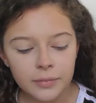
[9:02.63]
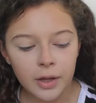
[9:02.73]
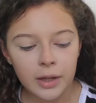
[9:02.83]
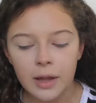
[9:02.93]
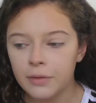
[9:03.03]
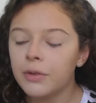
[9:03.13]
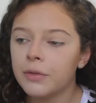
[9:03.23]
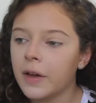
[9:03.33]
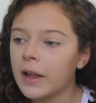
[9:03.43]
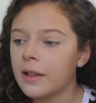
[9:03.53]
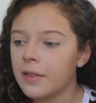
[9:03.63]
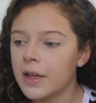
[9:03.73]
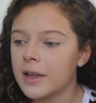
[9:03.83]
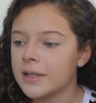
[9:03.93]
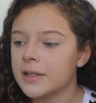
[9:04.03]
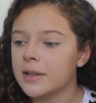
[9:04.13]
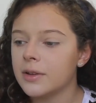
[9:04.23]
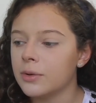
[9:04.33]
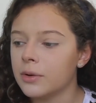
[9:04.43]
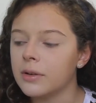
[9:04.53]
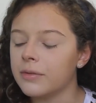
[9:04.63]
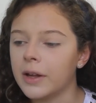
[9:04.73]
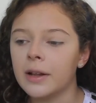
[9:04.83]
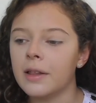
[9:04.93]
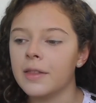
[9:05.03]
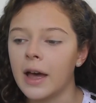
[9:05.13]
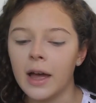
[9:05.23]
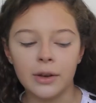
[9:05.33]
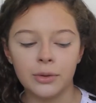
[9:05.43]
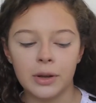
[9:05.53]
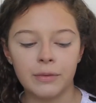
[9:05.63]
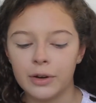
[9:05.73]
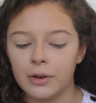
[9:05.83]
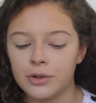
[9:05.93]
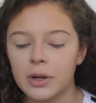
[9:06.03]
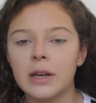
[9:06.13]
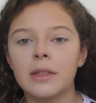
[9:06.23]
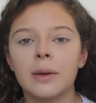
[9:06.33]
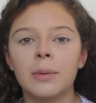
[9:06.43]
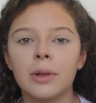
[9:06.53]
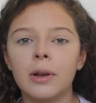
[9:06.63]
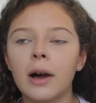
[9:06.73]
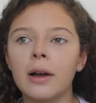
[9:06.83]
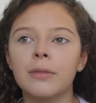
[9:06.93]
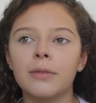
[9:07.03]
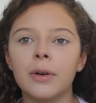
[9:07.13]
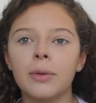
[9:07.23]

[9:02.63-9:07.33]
Like if you fail at this, you're gonna fail at that and you're never gonna do anything with your life